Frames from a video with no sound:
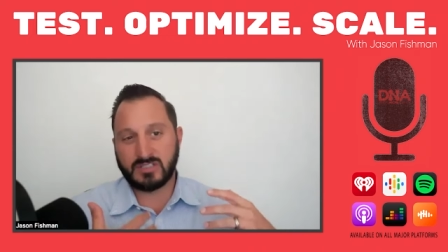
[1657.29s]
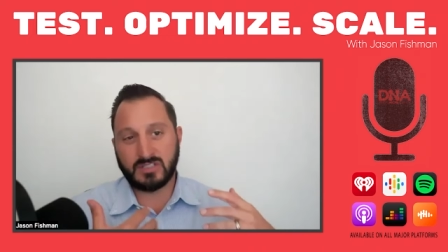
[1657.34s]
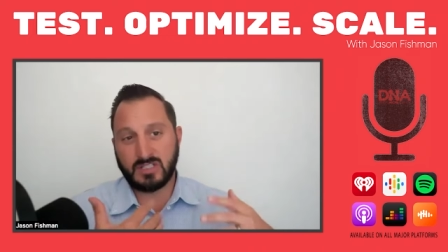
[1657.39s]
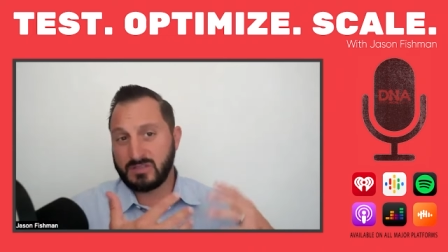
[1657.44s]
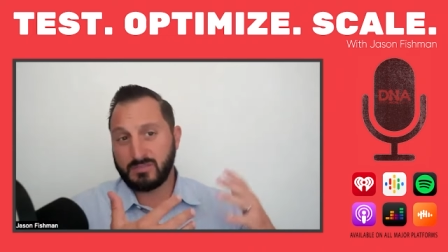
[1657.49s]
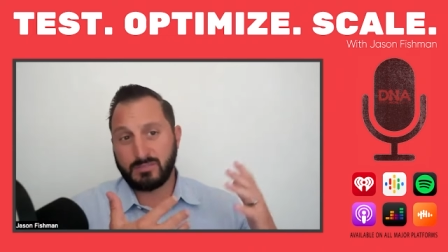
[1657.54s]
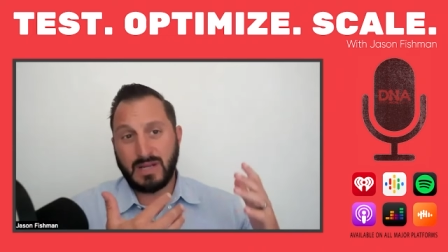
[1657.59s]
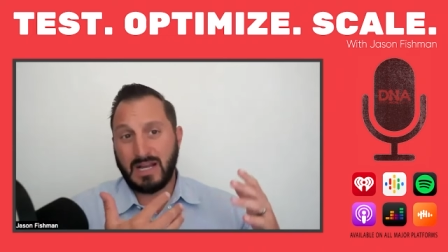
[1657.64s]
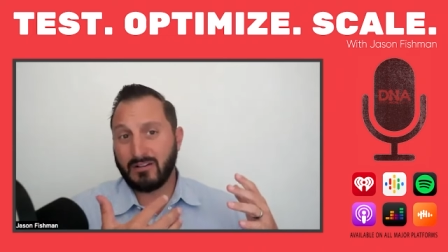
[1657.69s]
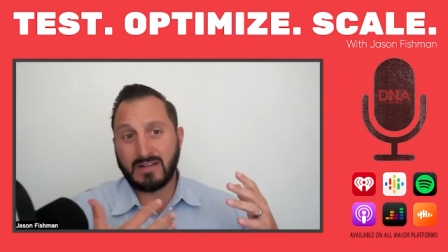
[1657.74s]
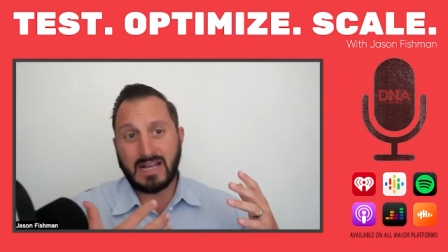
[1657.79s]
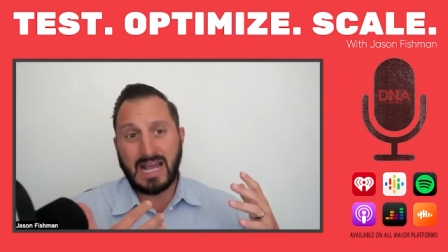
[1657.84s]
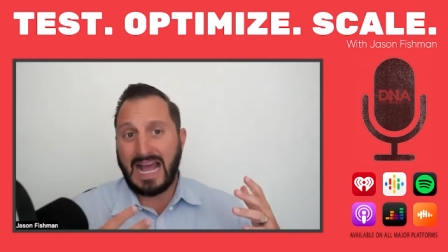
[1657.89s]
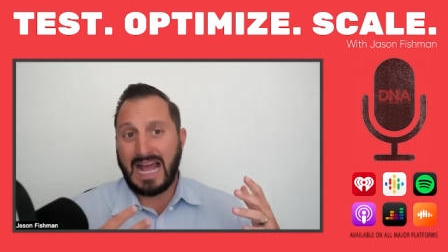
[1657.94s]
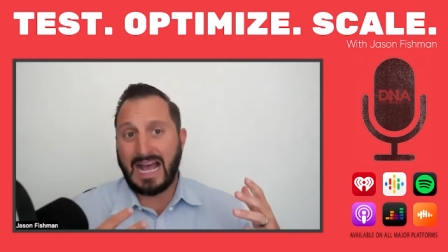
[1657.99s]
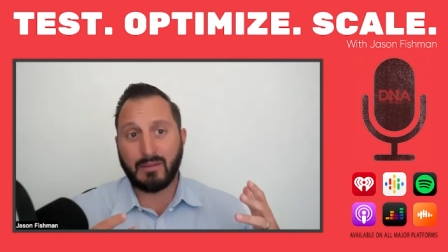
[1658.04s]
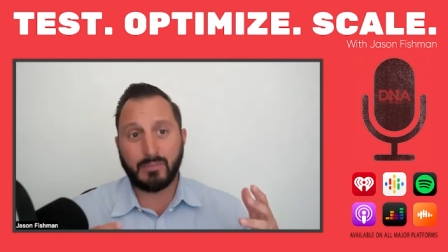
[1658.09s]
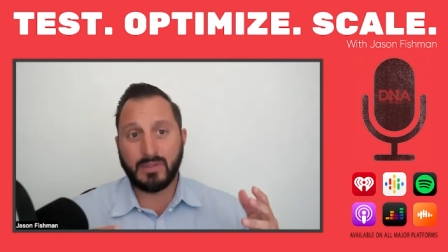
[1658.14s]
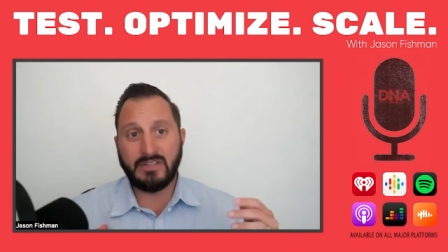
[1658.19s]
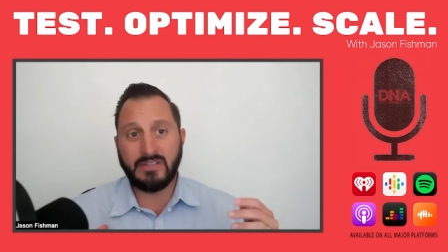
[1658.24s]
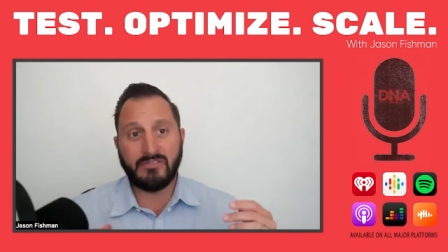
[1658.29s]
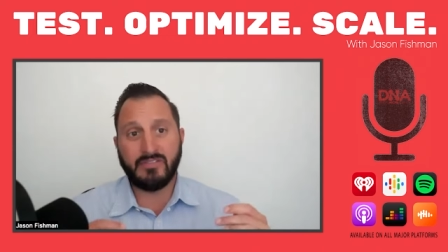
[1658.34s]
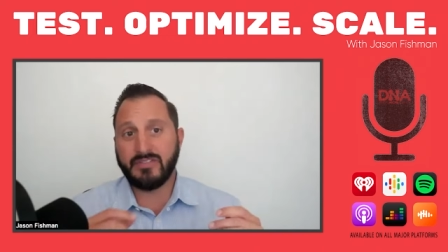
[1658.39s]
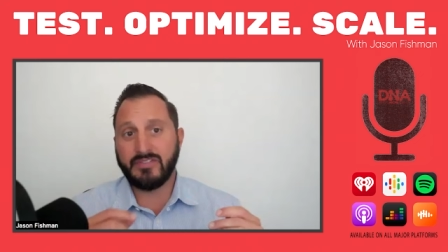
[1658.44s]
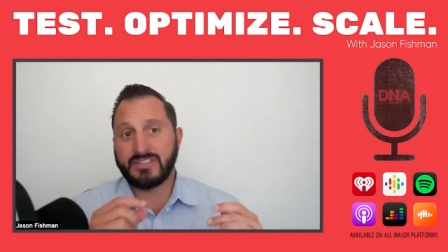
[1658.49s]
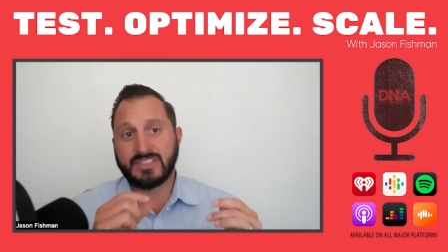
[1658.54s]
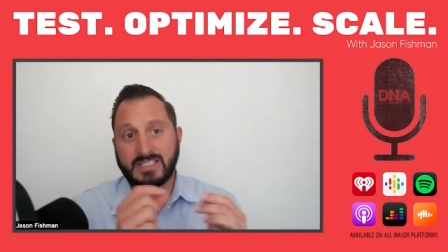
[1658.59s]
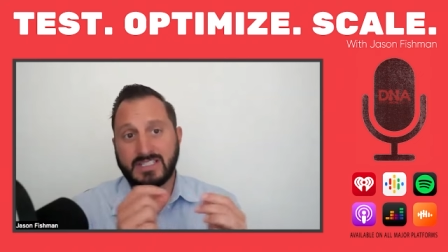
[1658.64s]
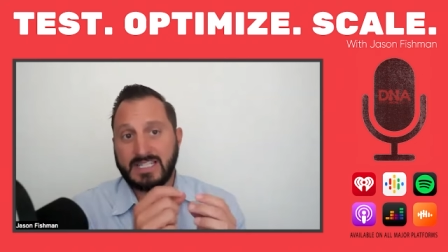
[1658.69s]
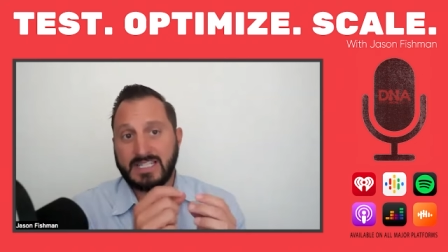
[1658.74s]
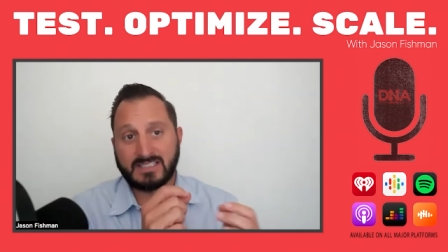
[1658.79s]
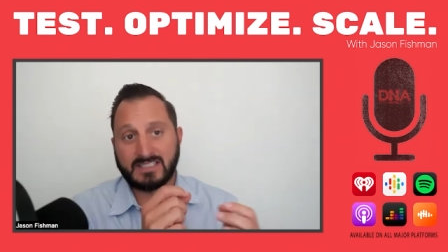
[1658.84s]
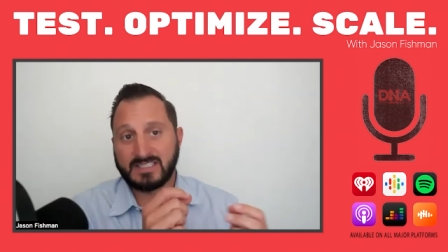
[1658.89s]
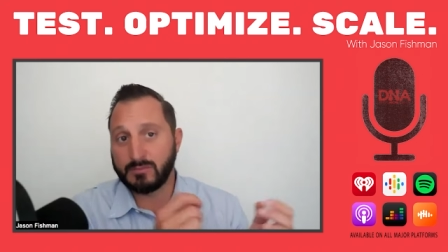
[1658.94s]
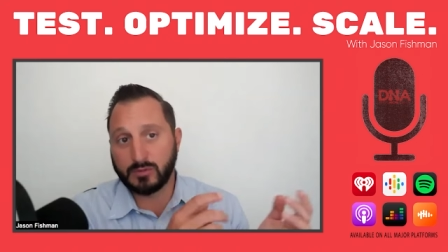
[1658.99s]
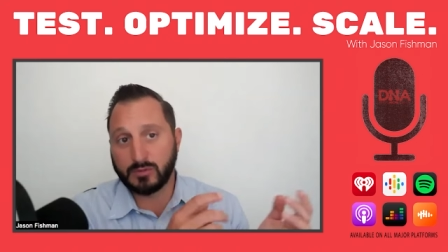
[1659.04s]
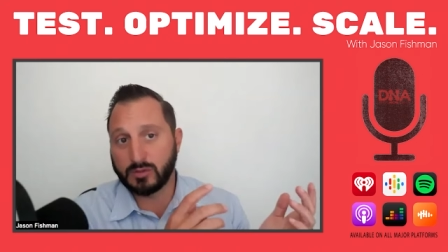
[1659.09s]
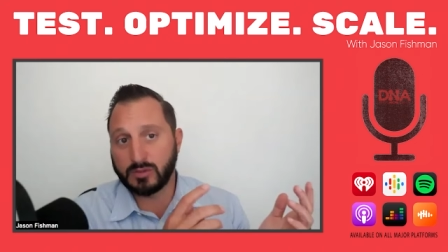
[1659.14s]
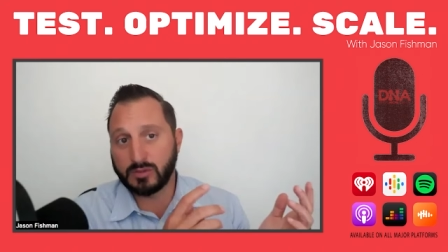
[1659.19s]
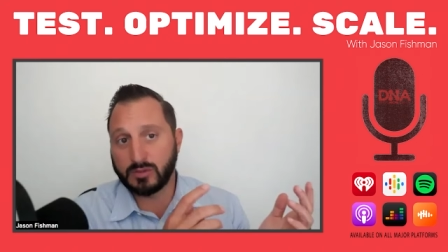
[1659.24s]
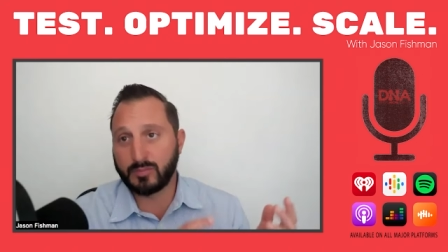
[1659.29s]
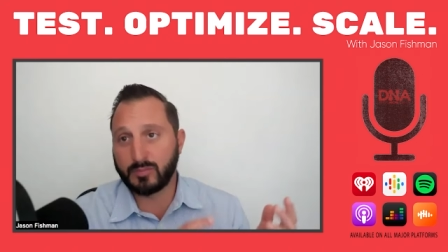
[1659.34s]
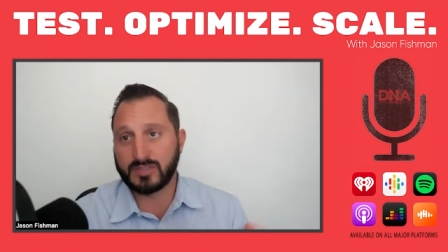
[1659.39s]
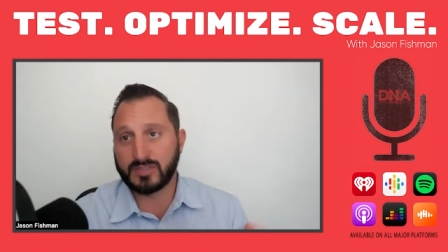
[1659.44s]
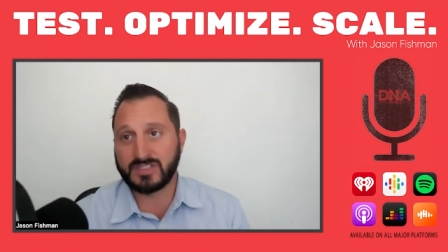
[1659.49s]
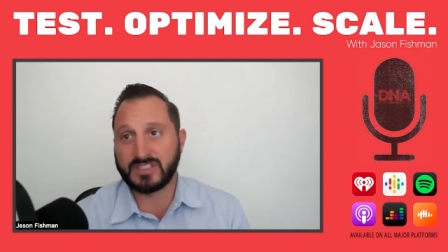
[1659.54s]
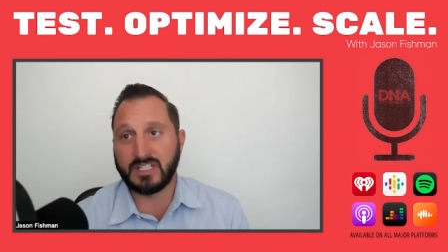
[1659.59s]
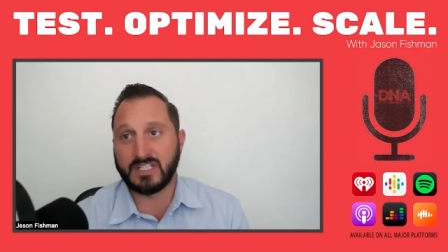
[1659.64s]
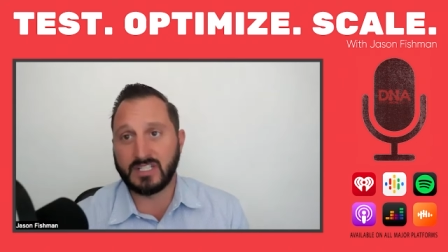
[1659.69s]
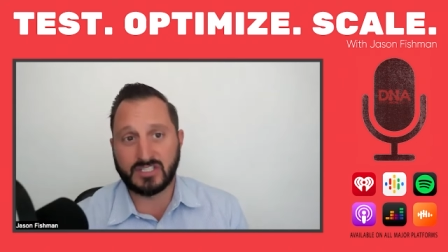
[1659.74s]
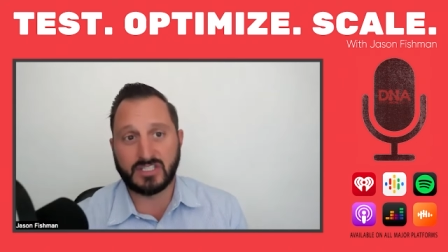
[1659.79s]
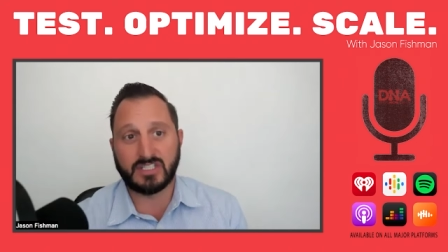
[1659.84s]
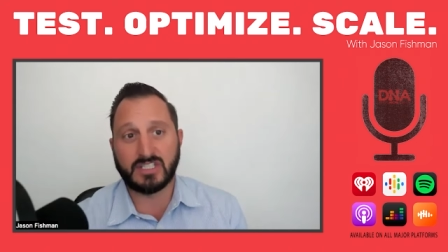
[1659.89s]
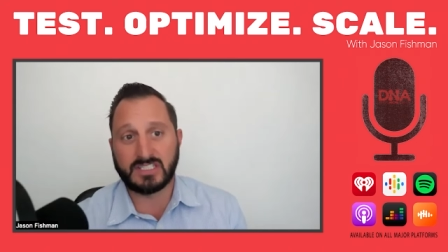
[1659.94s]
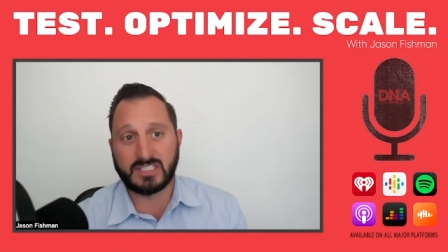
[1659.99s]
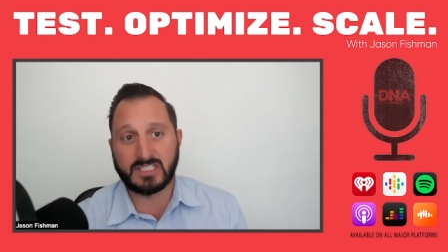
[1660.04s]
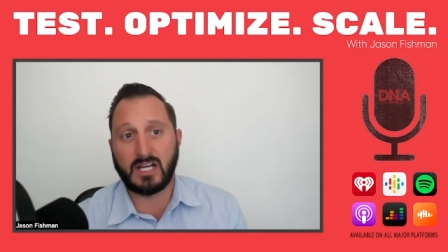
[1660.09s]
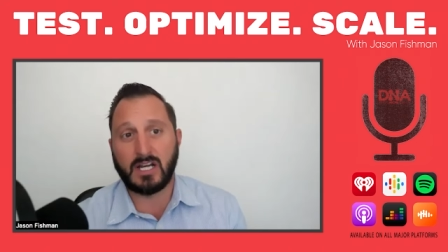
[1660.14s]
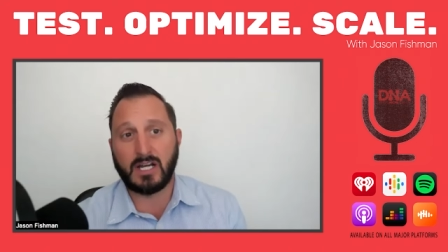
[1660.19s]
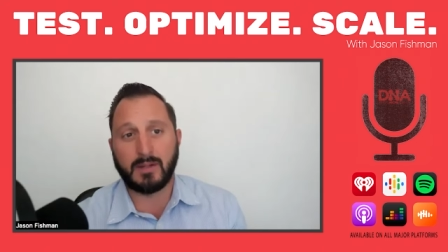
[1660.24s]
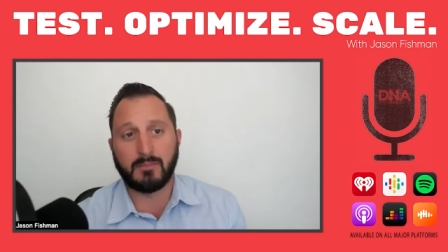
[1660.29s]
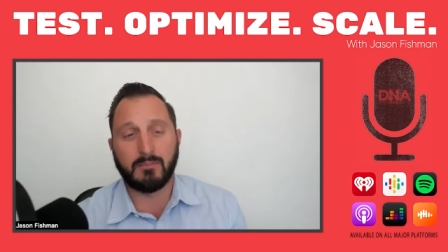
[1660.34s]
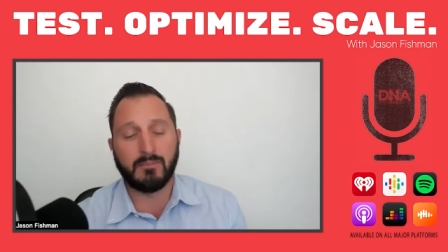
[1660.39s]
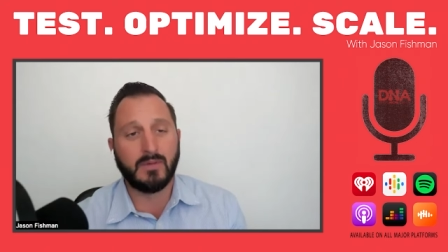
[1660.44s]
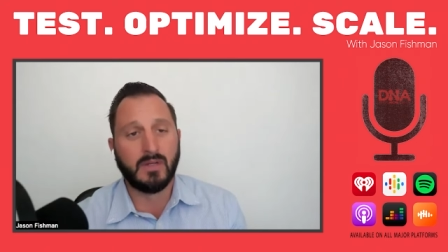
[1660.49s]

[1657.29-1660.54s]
it's bound to happen, even if it's a decimal of a percentage of the time.